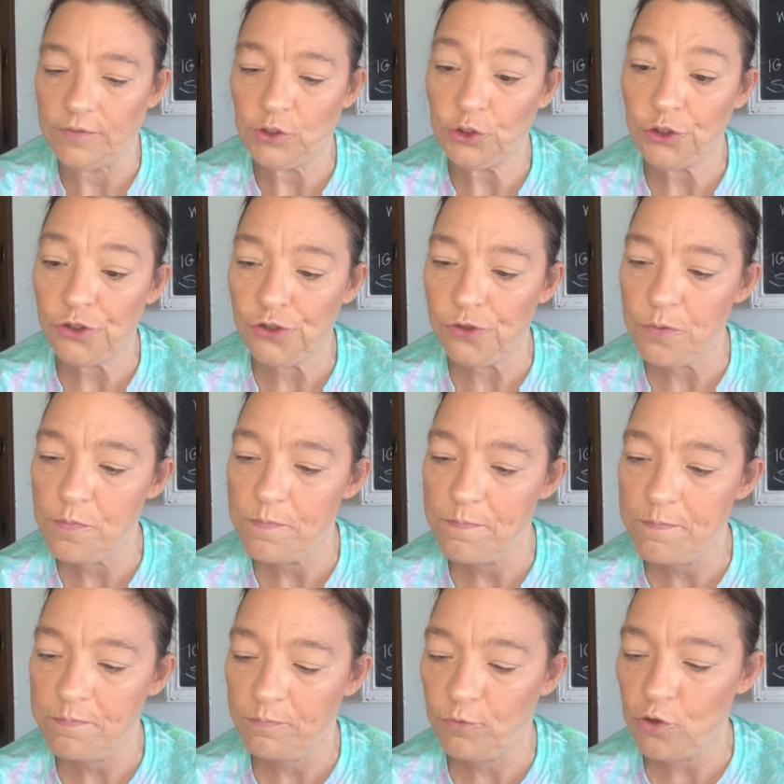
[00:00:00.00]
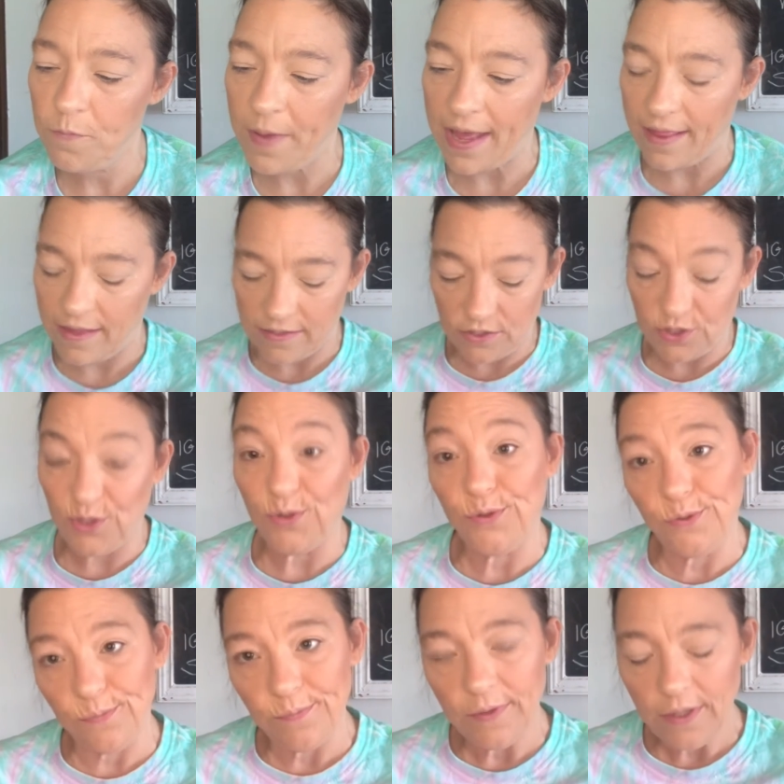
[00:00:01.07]
two palettes,
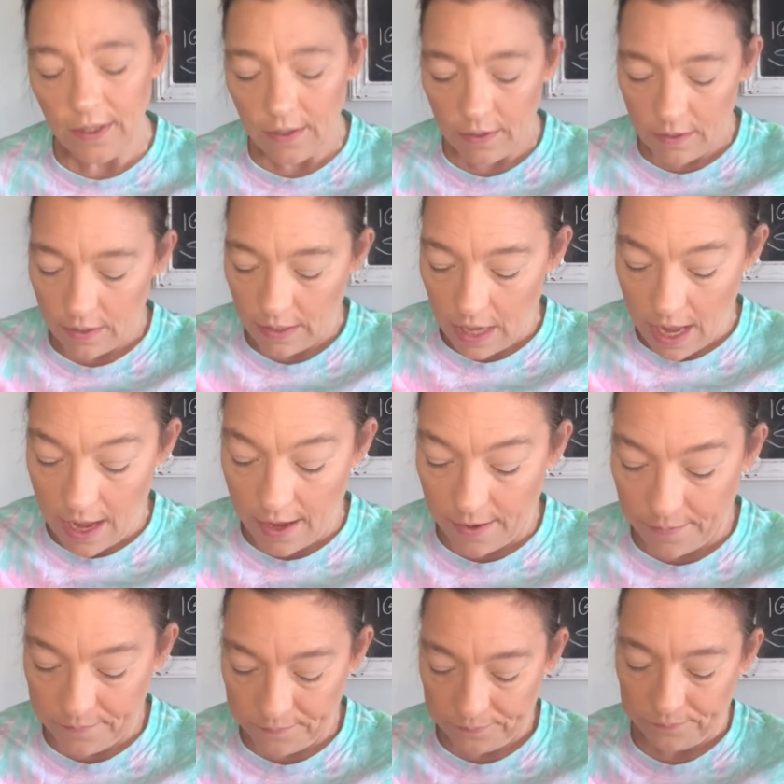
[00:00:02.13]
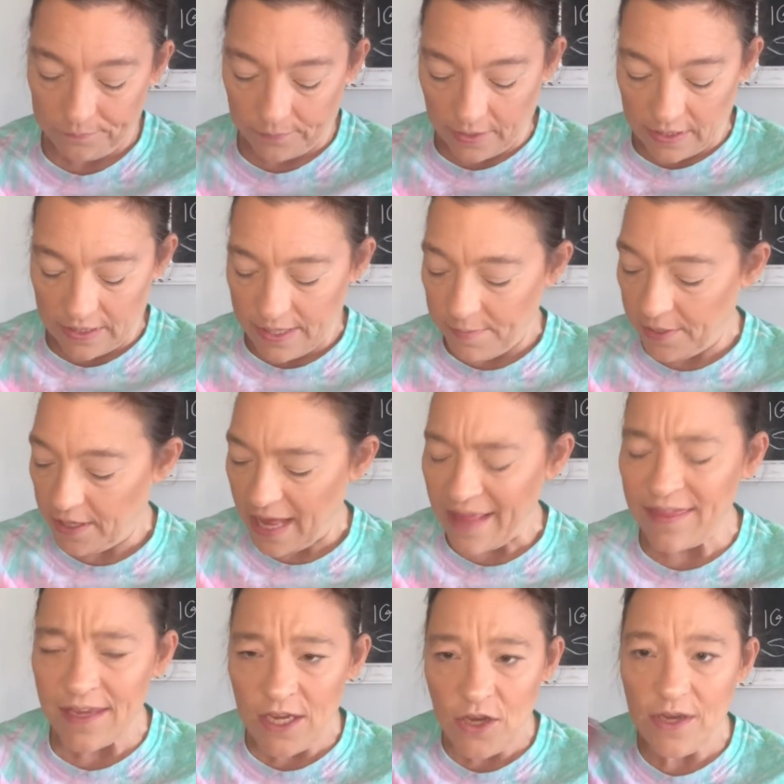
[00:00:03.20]
limited. I
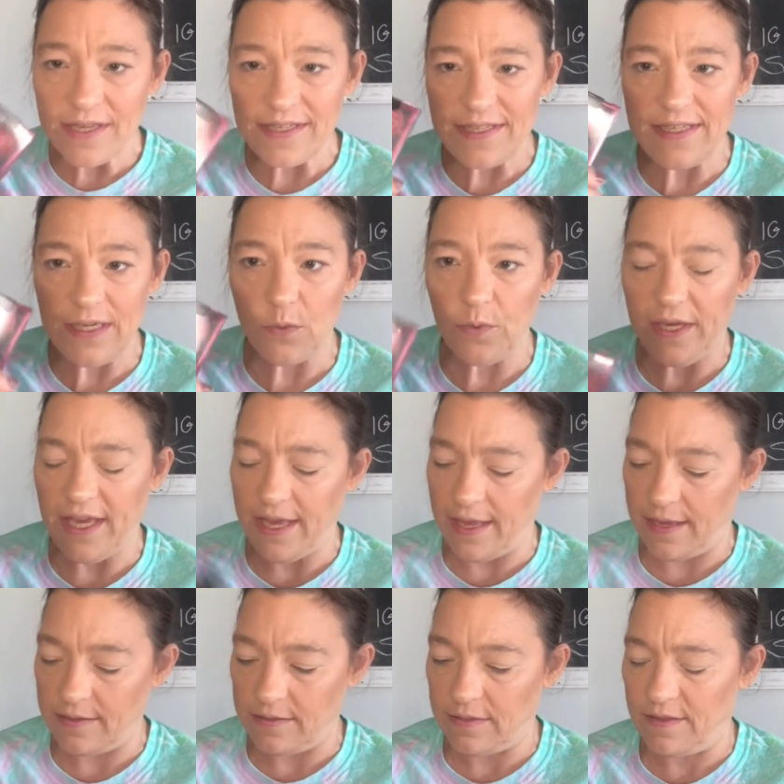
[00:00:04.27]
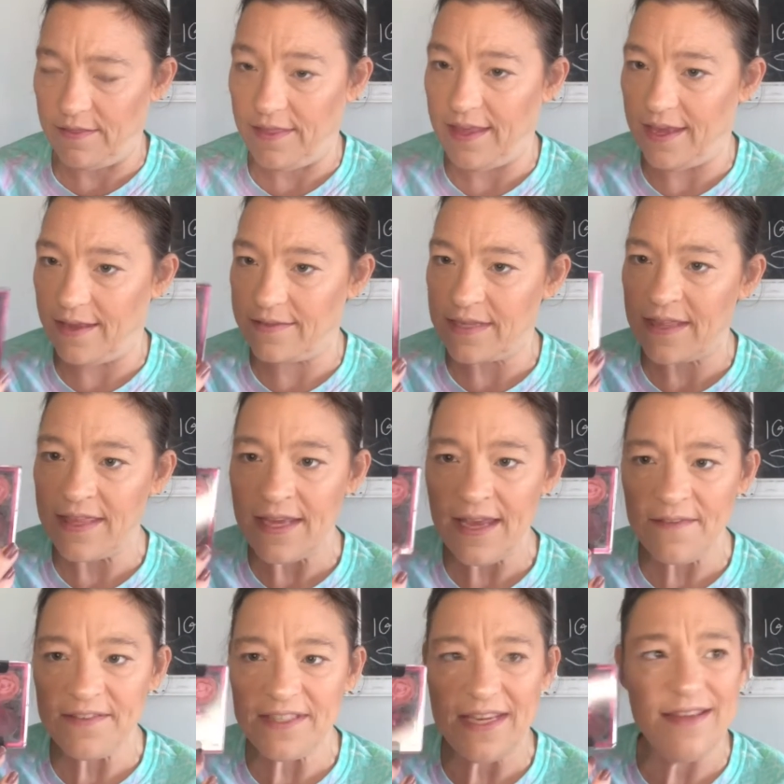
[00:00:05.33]
think you can still get this. I think
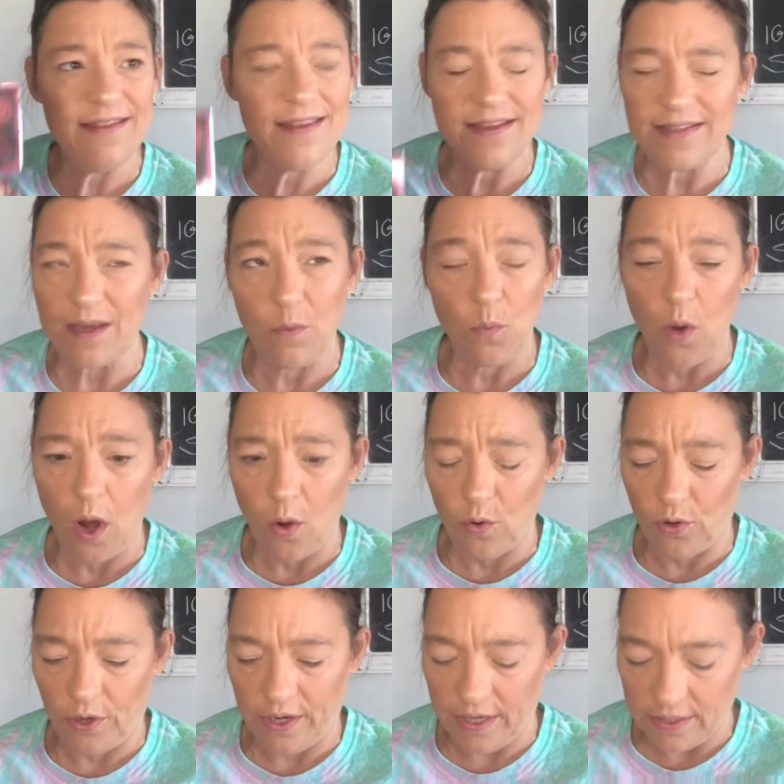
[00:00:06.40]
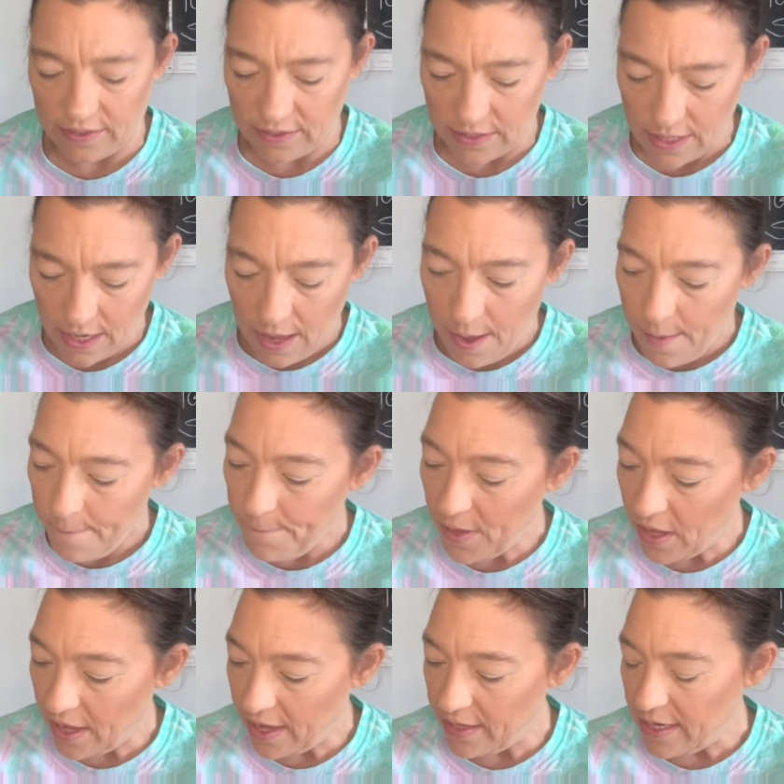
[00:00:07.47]
I've seen this at Walgreens,
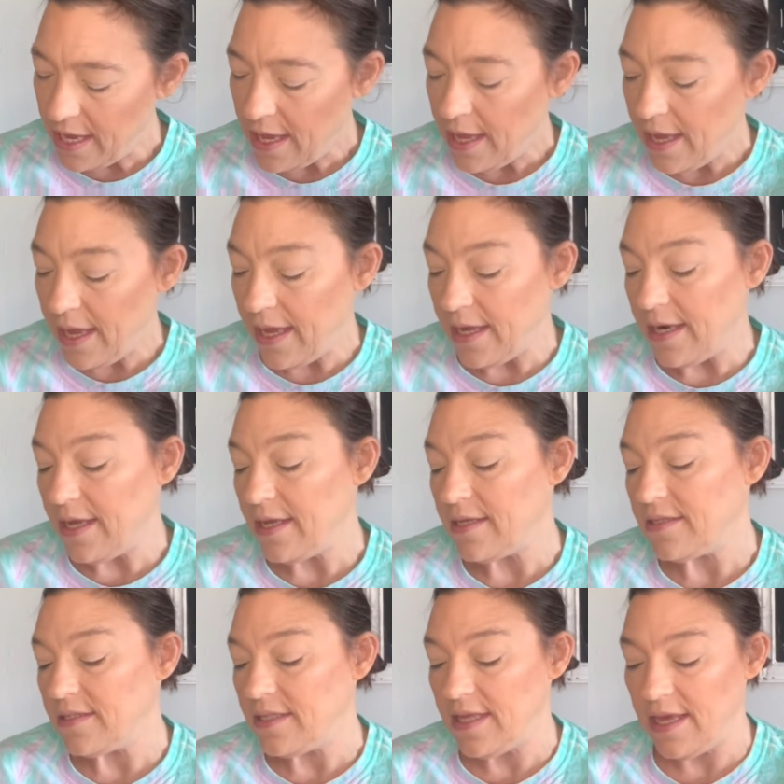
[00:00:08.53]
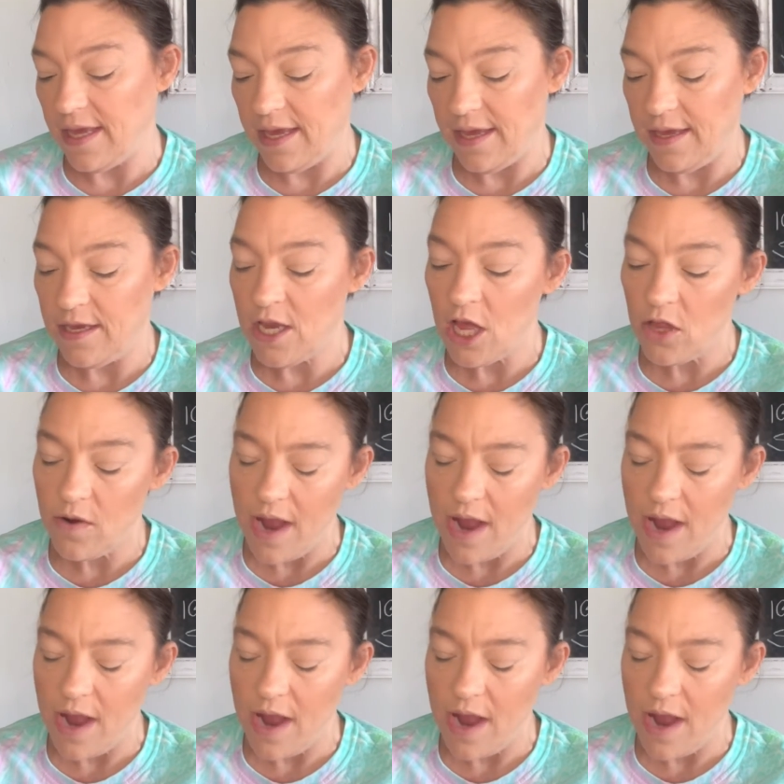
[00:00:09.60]
but it is the Color